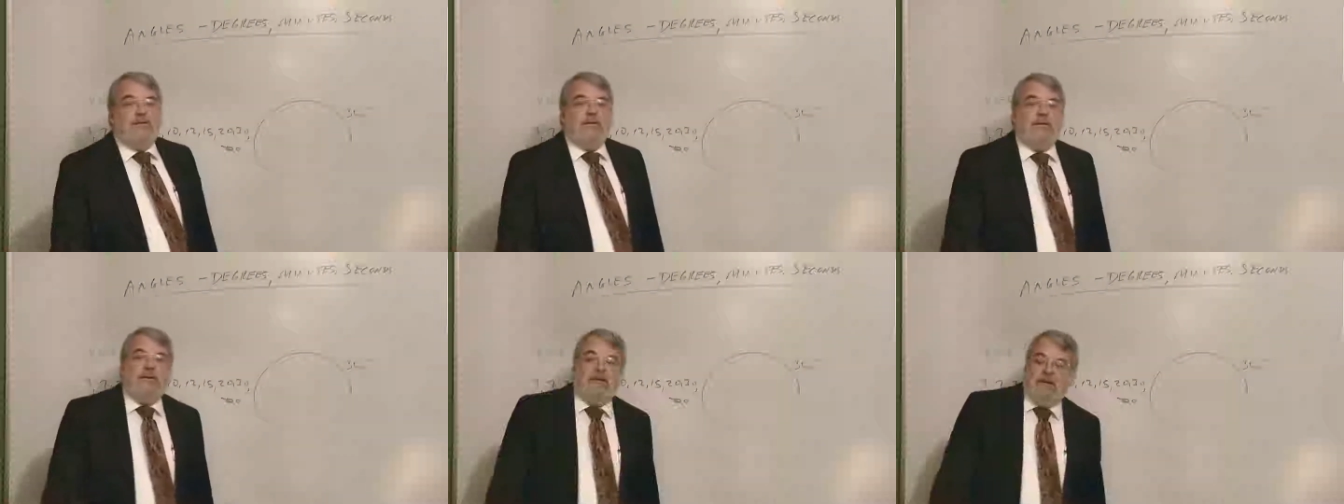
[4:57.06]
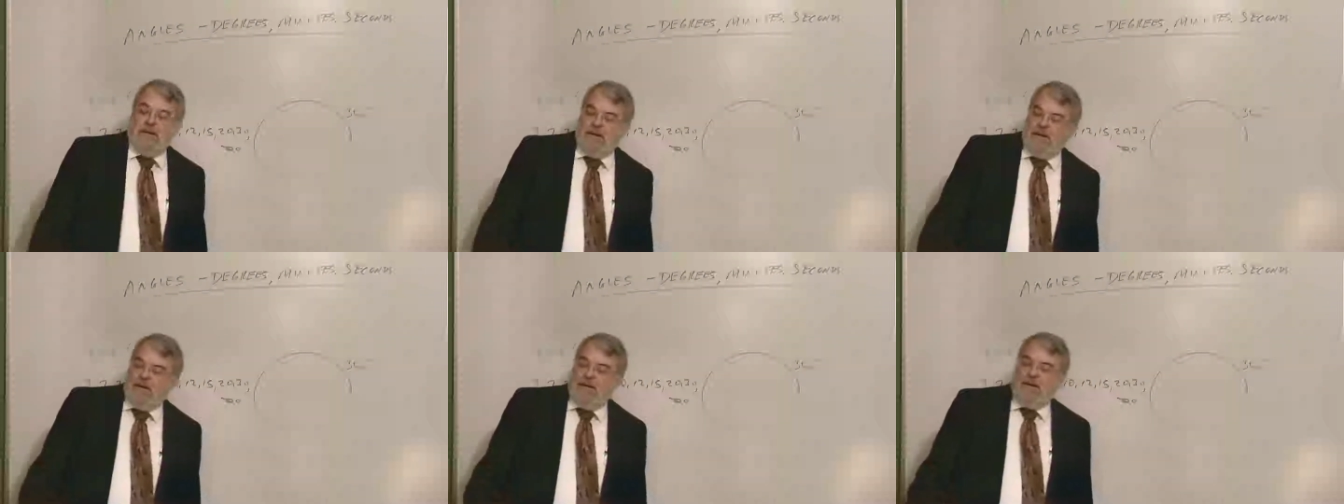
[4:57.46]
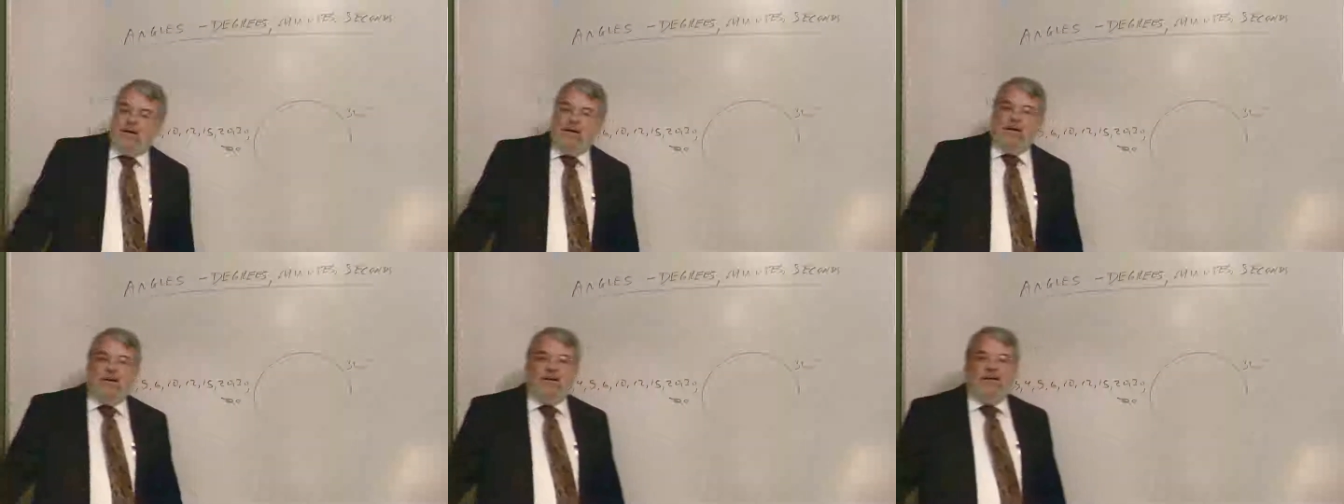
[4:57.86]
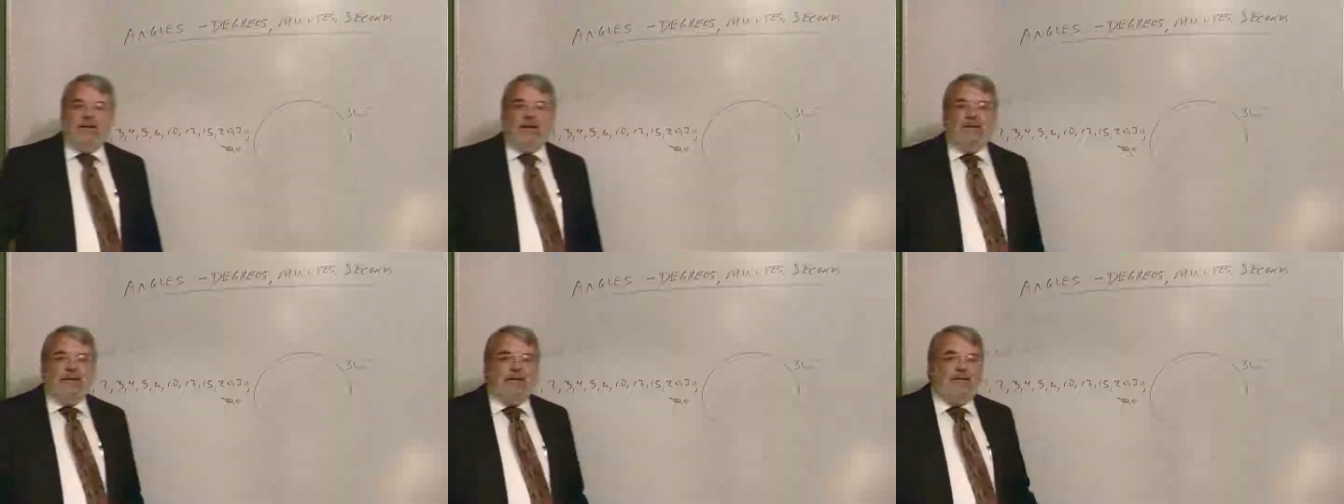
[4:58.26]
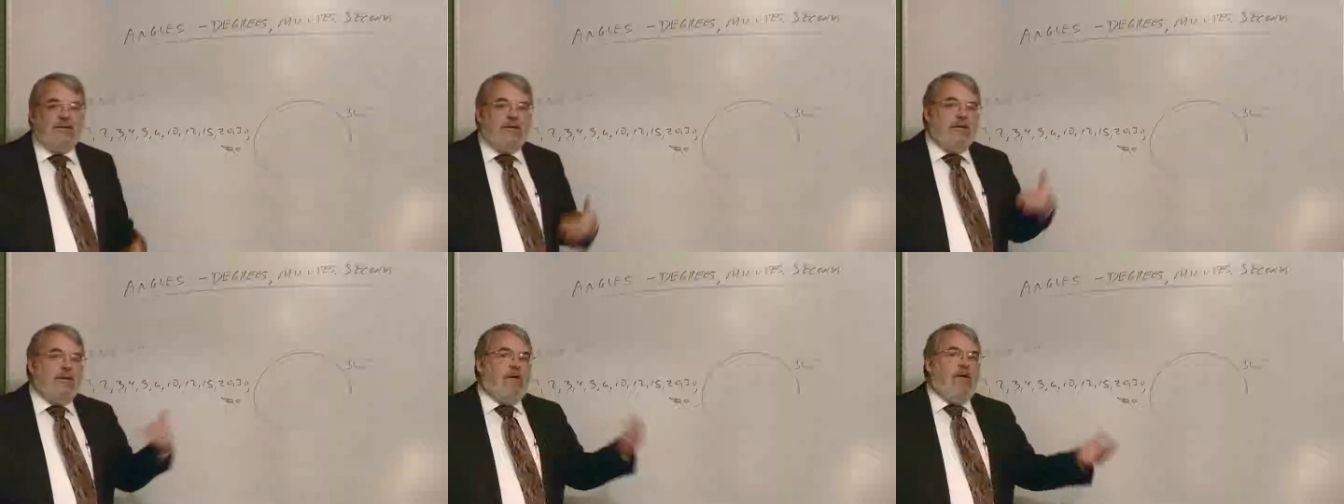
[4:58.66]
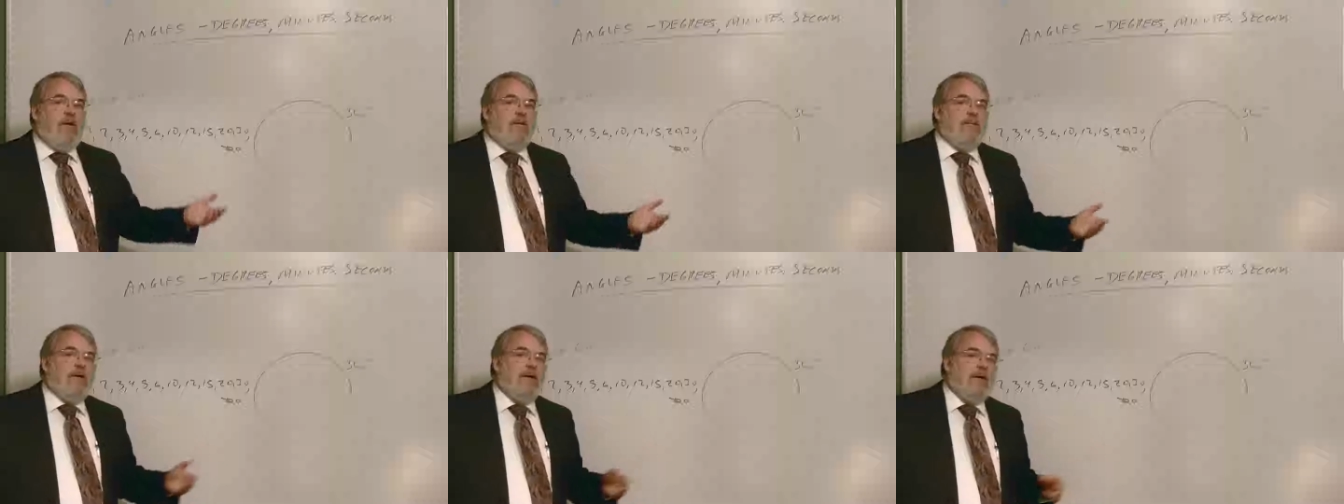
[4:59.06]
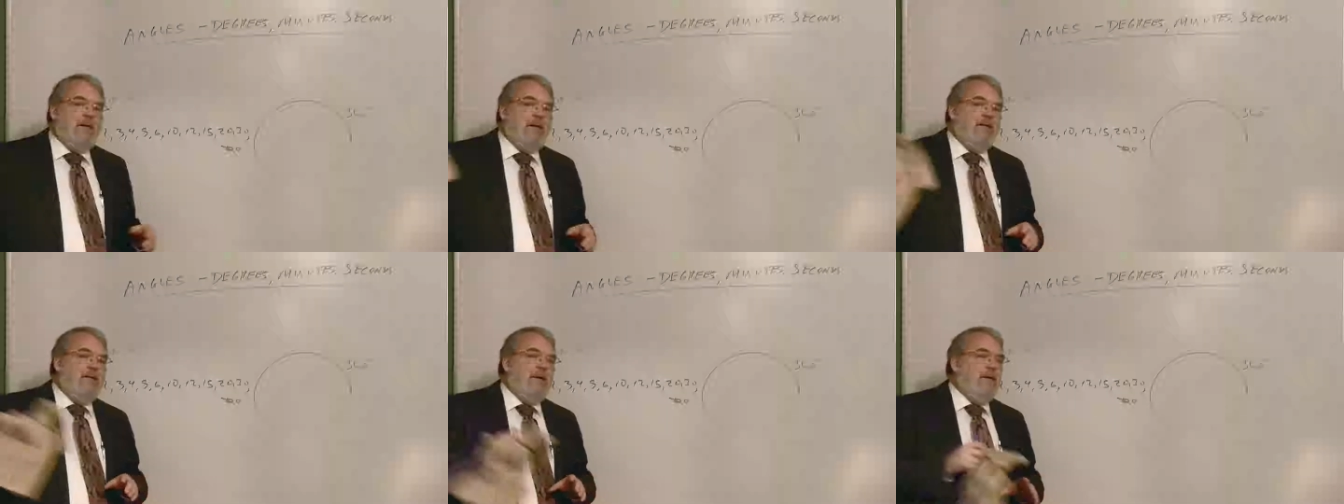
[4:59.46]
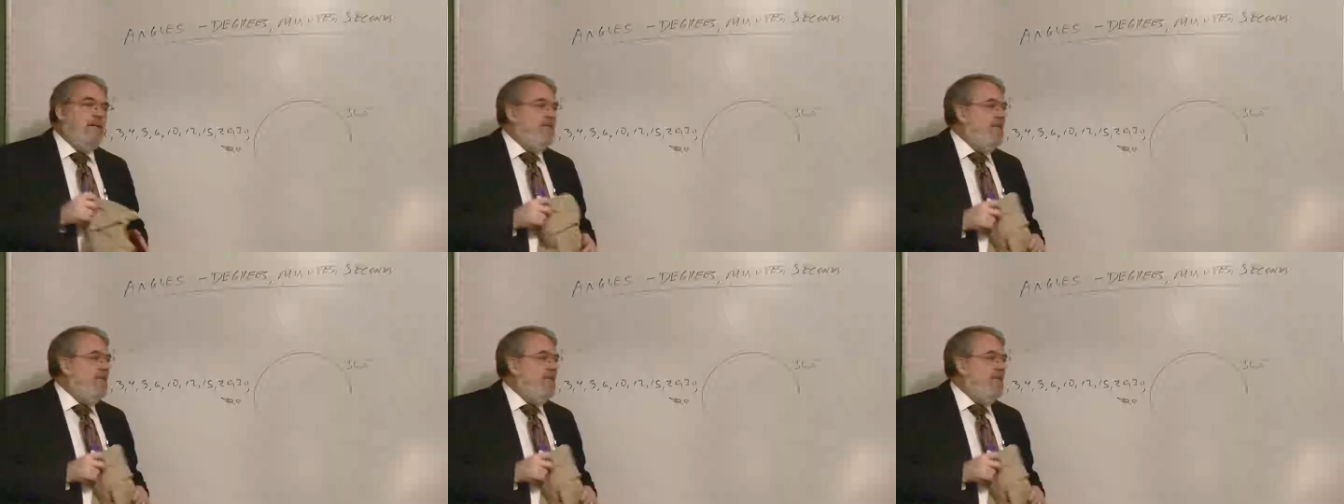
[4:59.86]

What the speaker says: So that's all a hallmark of the